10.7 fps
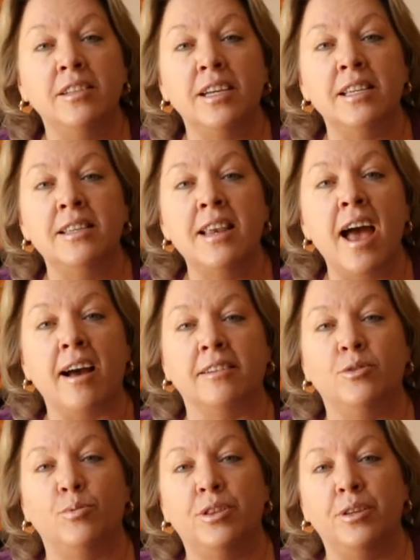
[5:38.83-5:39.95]
to
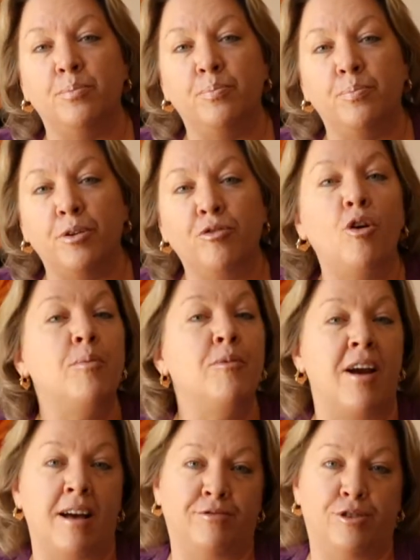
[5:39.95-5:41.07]
connect with the performer
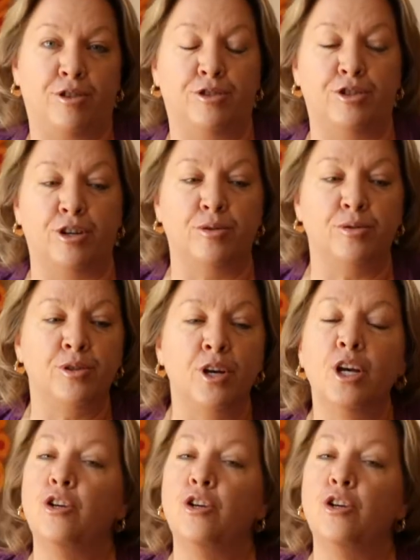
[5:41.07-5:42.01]
after the shows.